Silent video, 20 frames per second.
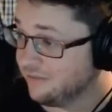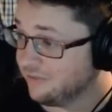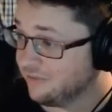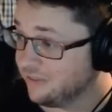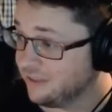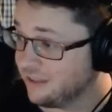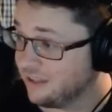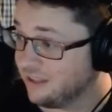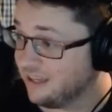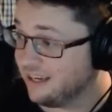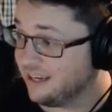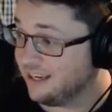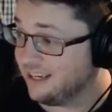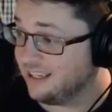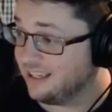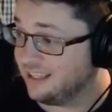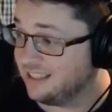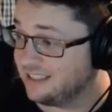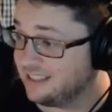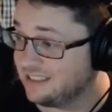Yeah,
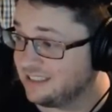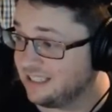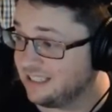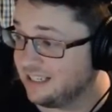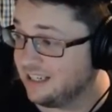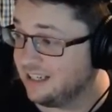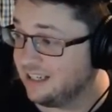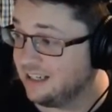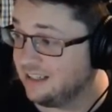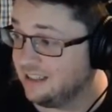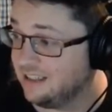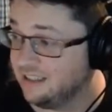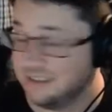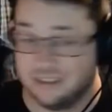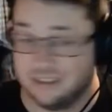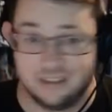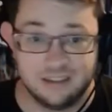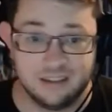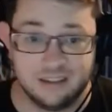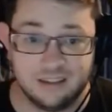it's, Yeah,
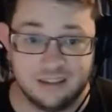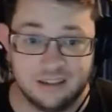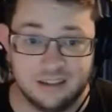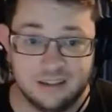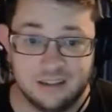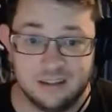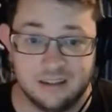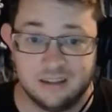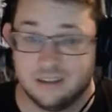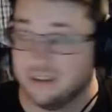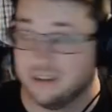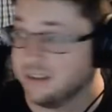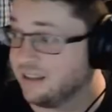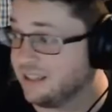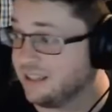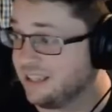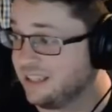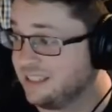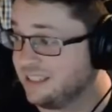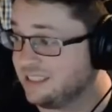
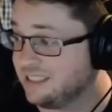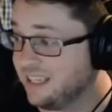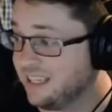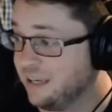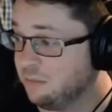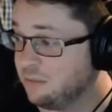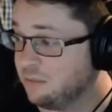this game was